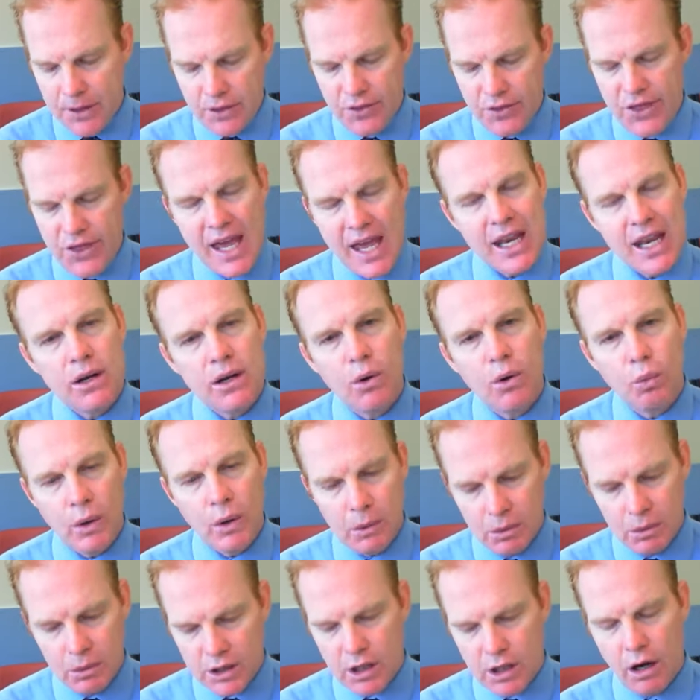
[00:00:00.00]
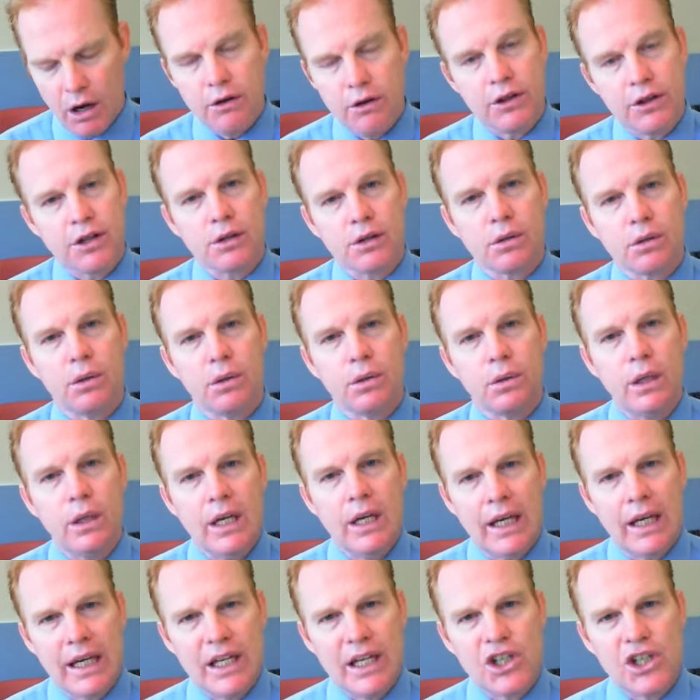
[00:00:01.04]
Then we would go through
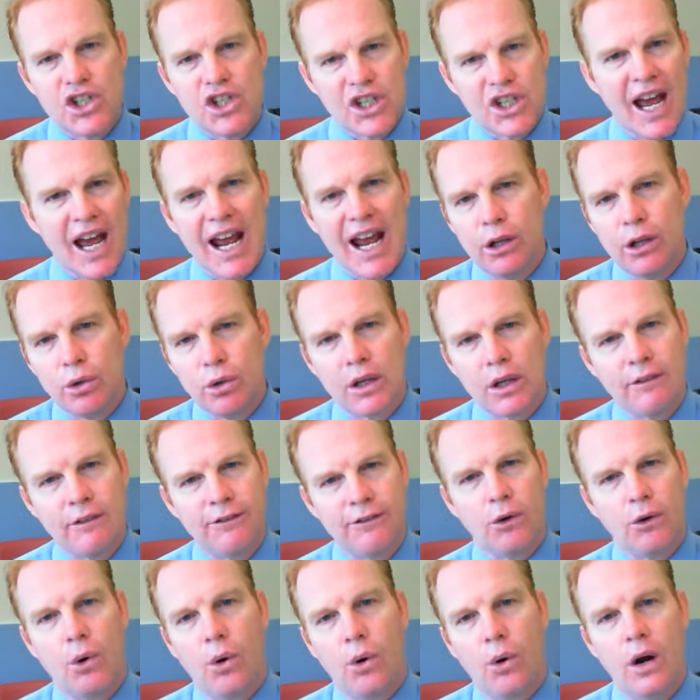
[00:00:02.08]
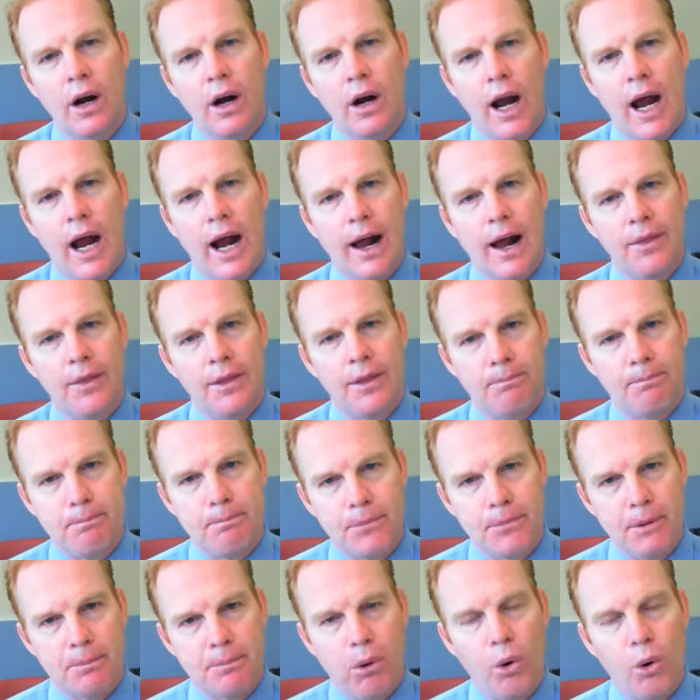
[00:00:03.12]
each day looking for
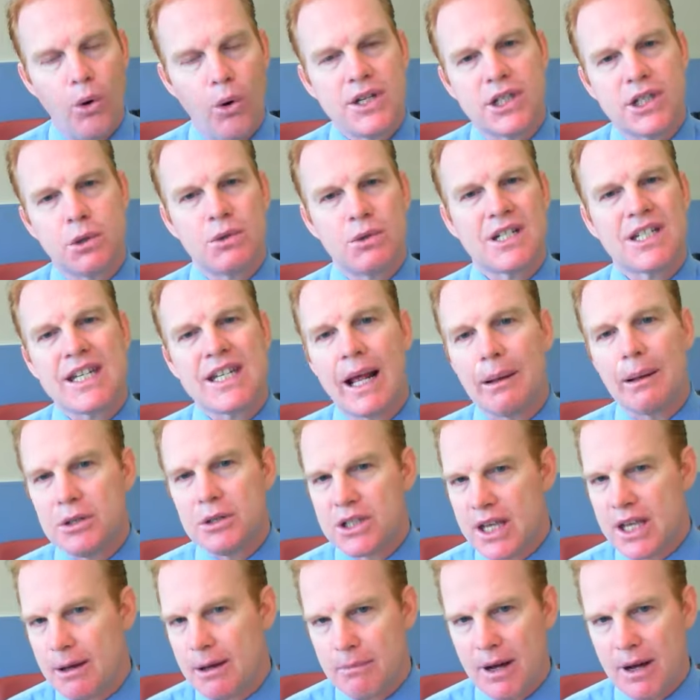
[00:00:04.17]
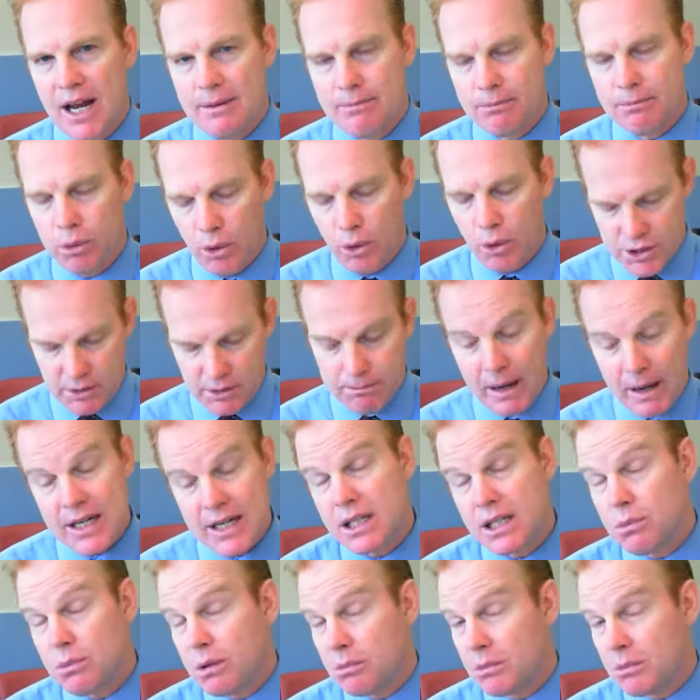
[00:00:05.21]
the points to establish that main point. So
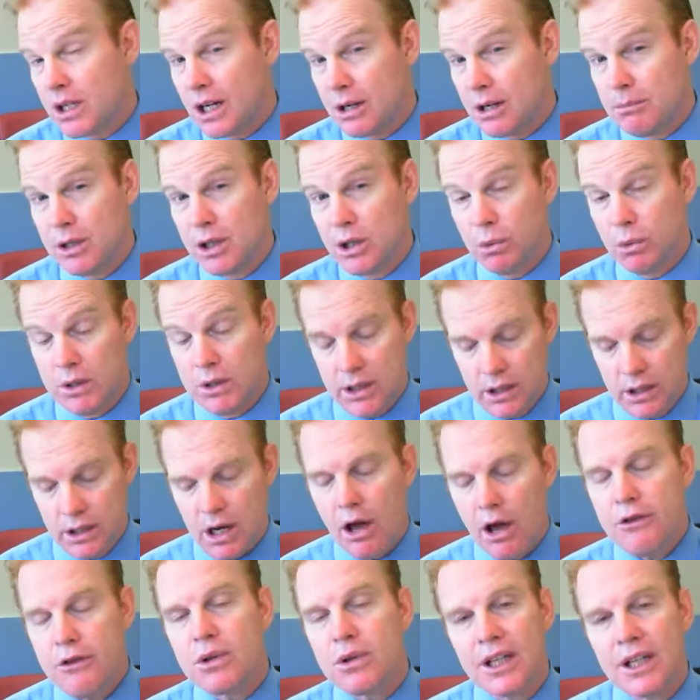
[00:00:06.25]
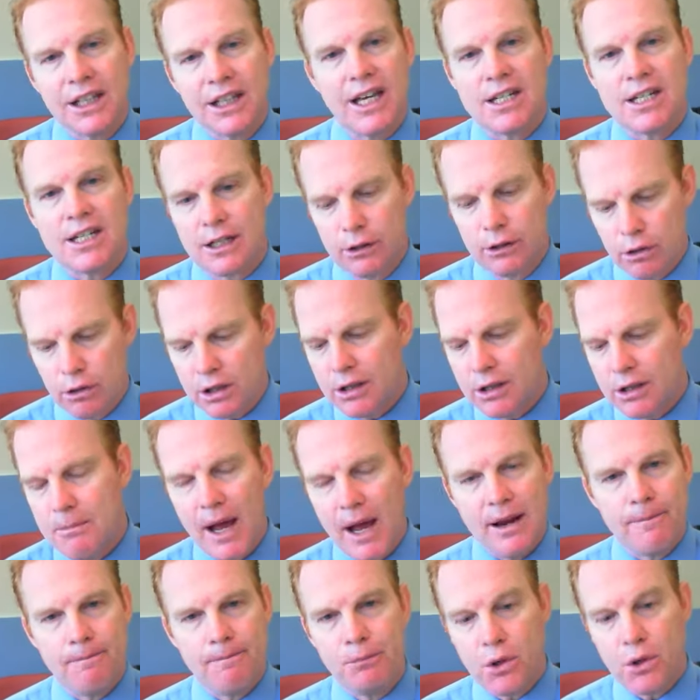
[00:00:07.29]
basically what we're going to be doing, you go through the lesson, look at
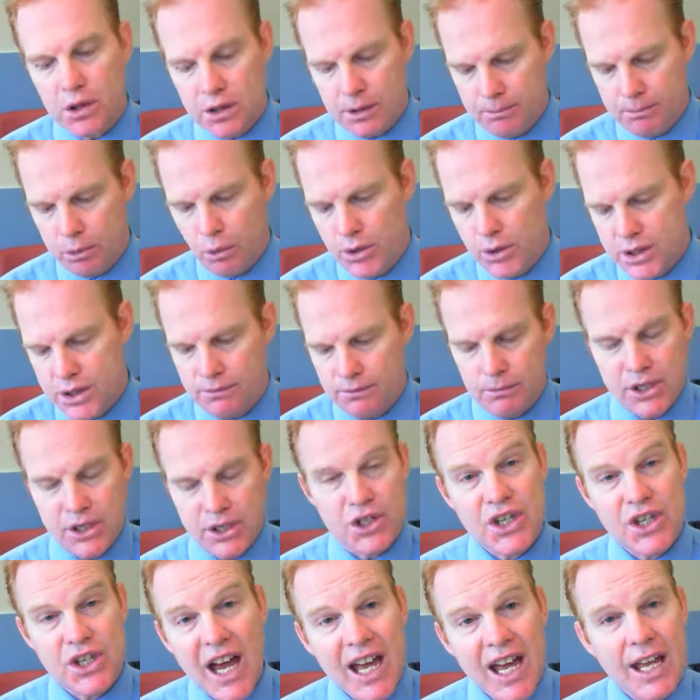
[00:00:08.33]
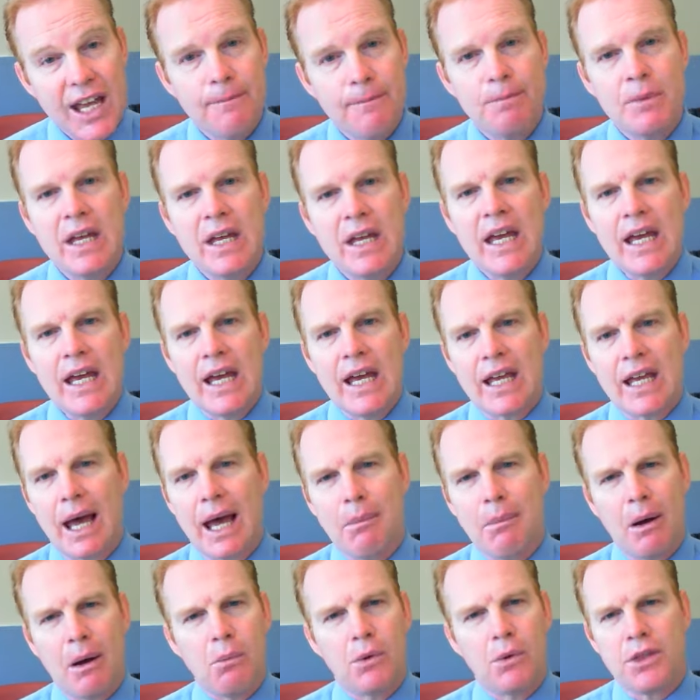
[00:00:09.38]
the points from each day, come
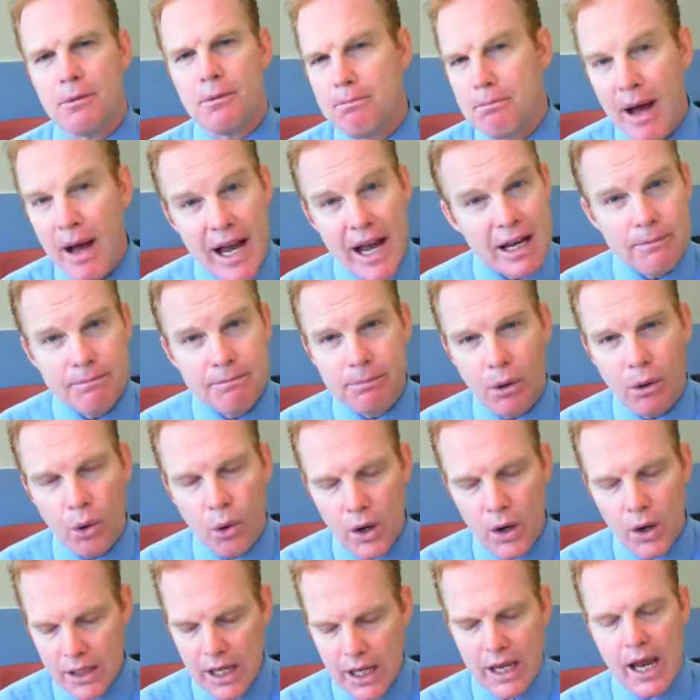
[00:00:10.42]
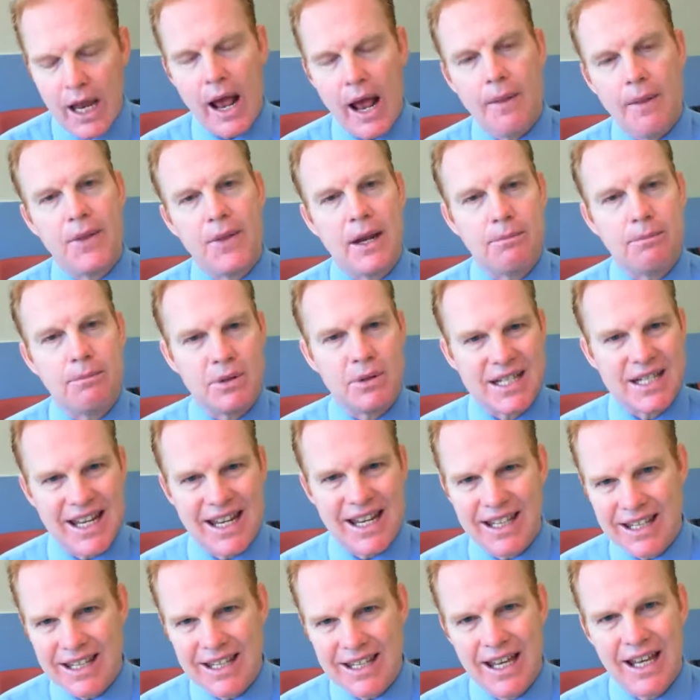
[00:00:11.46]
up with a main point and then present
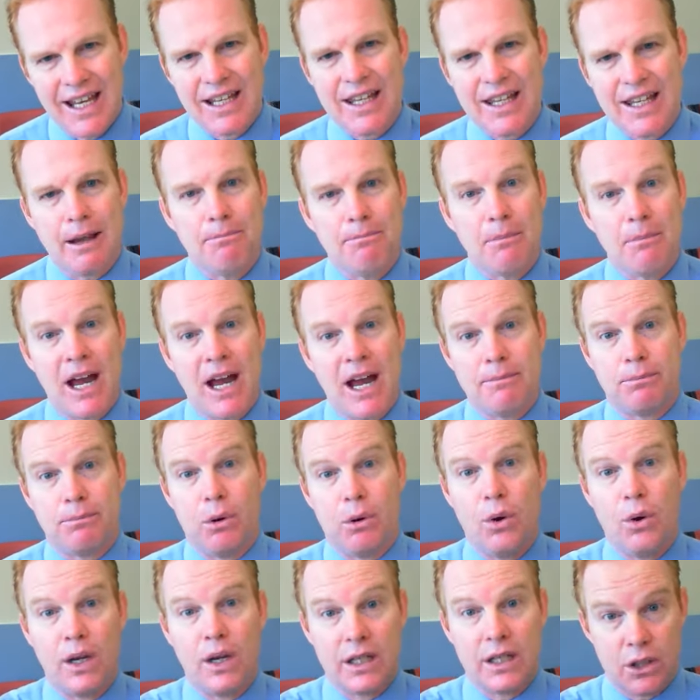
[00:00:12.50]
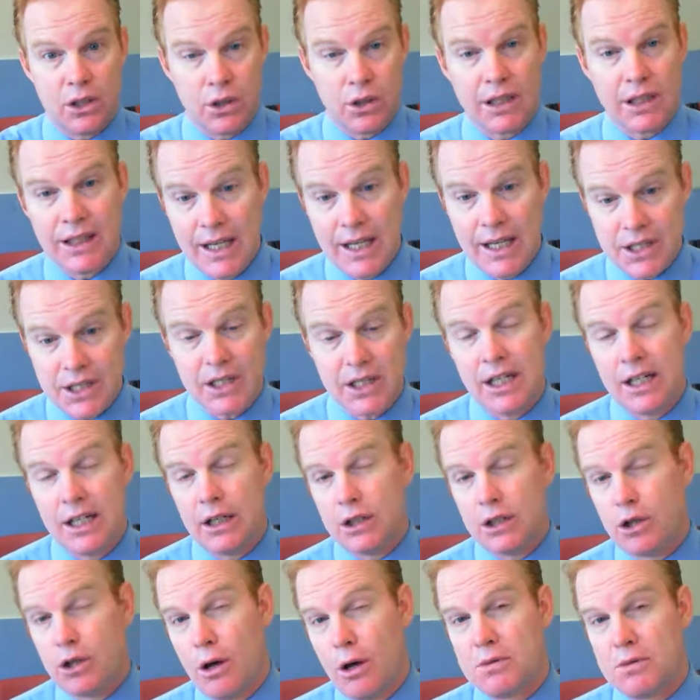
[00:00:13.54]
that main point to the lesson in
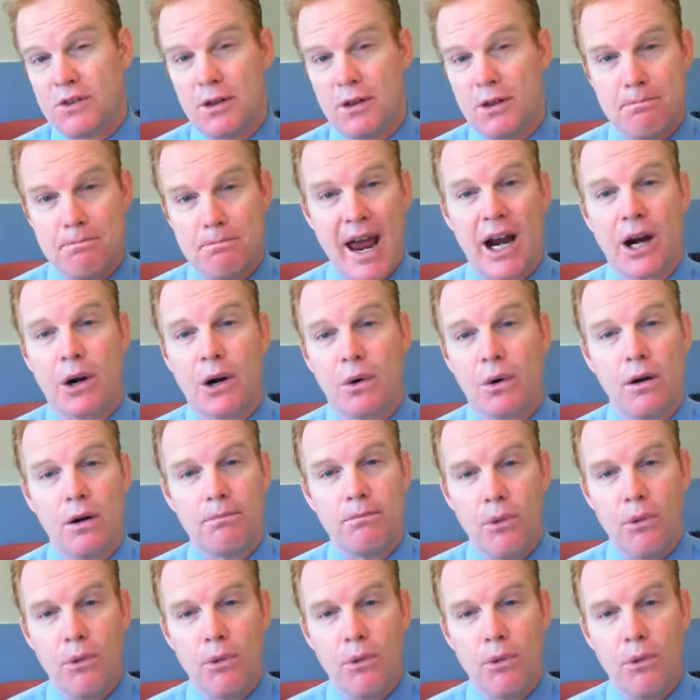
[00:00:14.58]
terms of the macro